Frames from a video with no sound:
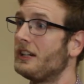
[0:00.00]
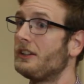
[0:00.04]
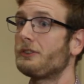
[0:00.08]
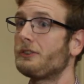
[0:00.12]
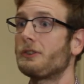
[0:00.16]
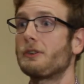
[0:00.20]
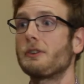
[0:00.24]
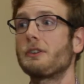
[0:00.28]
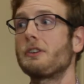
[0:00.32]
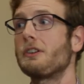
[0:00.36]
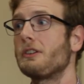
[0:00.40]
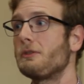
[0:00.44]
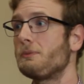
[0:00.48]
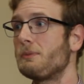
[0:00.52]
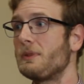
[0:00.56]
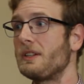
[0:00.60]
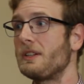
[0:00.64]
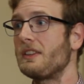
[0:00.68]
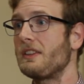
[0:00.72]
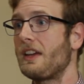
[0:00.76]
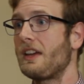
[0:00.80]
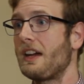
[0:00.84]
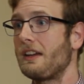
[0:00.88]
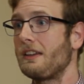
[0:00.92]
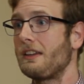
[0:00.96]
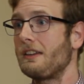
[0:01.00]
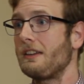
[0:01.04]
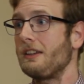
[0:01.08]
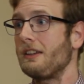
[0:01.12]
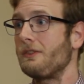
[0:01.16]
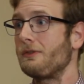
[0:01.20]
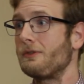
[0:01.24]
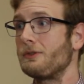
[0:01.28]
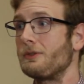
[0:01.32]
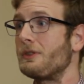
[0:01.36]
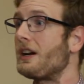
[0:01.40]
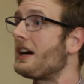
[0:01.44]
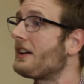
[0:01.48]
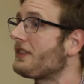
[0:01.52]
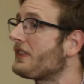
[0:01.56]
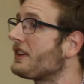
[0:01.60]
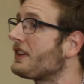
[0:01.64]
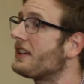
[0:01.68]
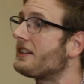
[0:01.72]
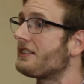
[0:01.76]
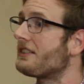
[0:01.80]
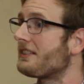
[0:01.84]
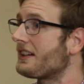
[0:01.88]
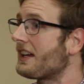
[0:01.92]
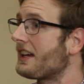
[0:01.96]
So it could be that if you got the
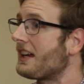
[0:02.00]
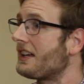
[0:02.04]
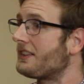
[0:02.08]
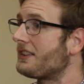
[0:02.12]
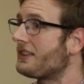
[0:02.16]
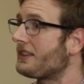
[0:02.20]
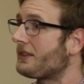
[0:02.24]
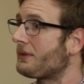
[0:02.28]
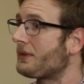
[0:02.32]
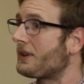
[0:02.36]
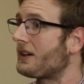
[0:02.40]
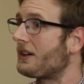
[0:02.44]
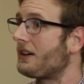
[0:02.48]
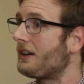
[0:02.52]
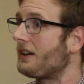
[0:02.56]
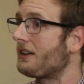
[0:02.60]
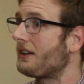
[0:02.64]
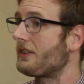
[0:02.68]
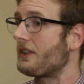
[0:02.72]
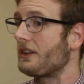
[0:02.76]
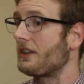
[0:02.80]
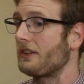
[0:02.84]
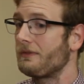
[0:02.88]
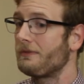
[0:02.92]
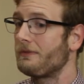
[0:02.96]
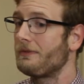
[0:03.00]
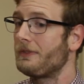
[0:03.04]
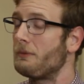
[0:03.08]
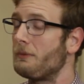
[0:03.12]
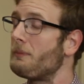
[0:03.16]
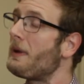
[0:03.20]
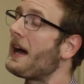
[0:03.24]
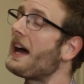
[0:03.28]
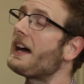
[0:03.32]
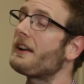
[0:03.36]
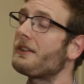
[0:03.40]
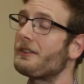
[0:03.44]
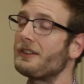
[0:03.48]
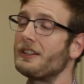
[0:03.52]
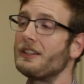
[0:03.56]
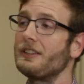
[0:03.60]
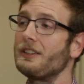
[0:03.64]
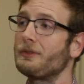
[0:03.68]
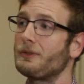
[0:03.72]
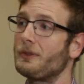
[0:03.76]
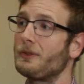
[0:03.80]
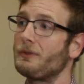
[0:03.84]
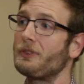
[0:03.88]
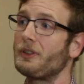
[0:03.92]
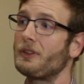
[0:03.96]
hearing aids somewhere, or the
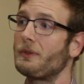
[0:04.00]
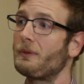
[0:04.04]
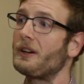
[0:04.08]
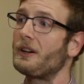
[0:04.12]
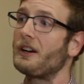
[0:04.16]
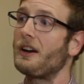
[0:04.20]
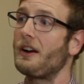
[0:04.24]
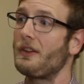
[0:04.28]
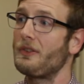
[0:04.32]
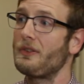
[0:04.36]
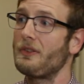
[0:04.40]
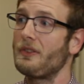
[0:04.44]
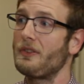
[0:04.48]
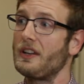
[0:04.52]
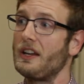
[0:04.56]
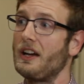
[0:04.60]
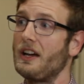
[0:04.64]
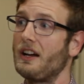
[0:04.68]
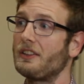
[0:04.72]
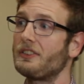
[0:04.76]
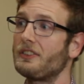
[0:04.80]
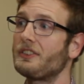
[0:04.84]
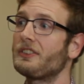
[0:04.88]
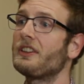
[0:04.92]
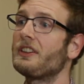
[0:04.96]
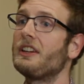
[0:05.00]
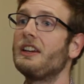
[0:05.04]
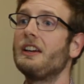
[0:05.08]
batteries from somewhere other than us,